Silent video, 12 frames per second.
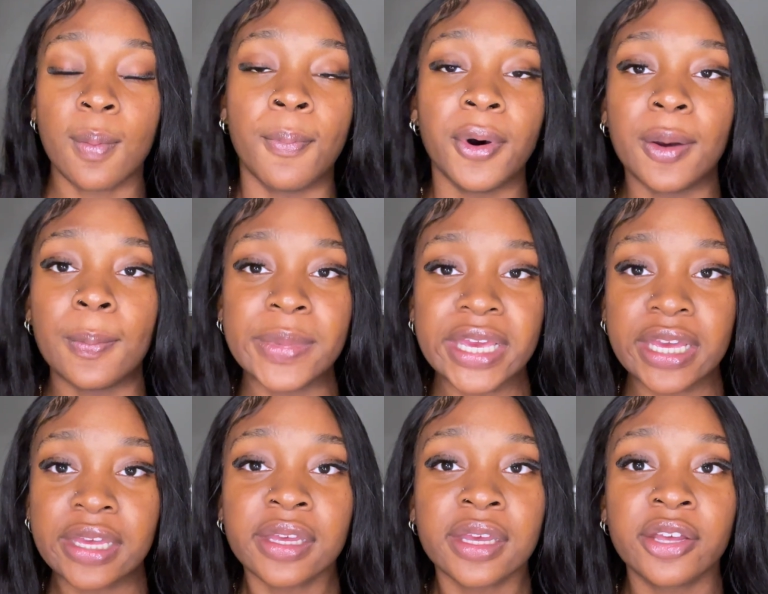but
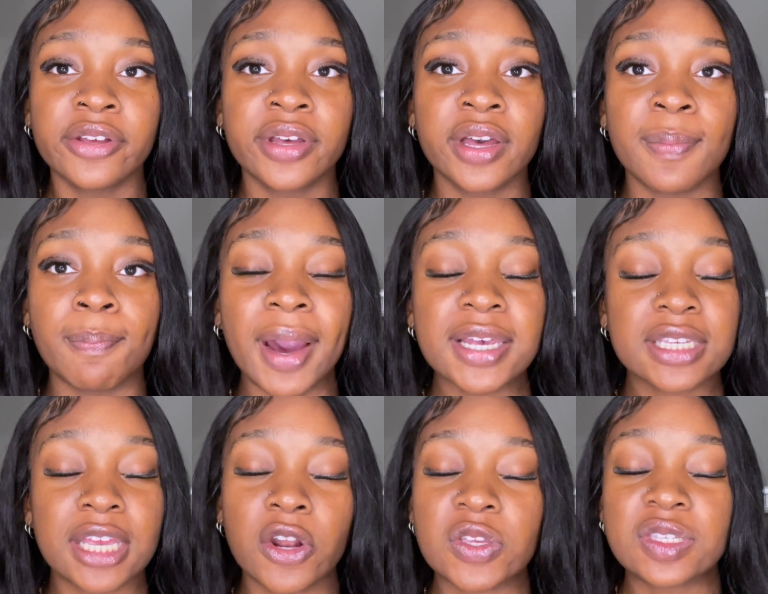me my
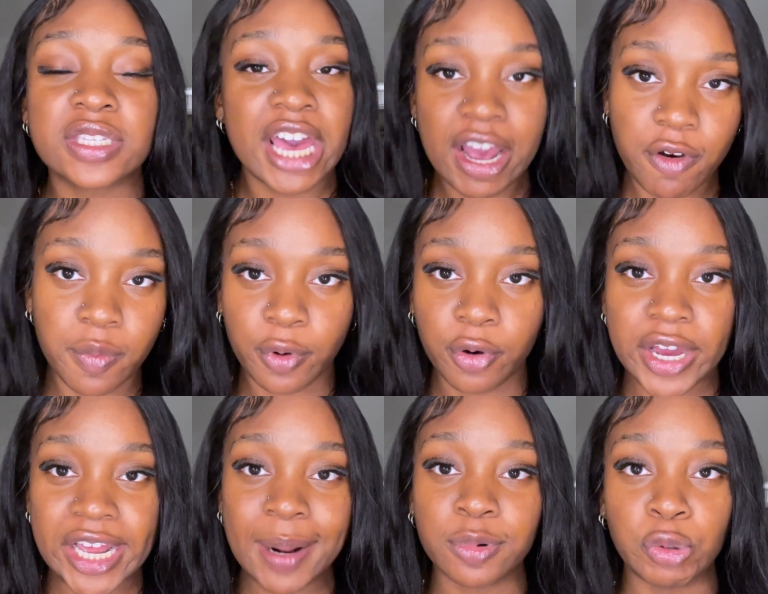skin is terrible
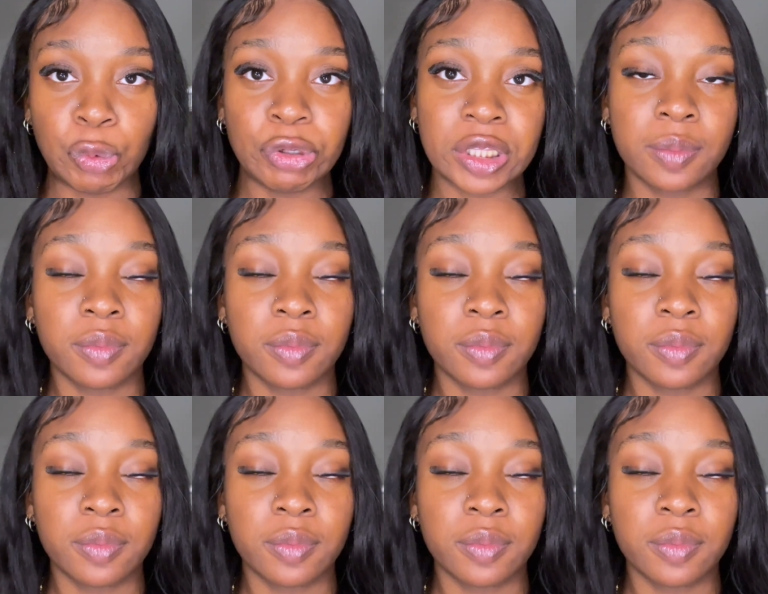and i'm doing the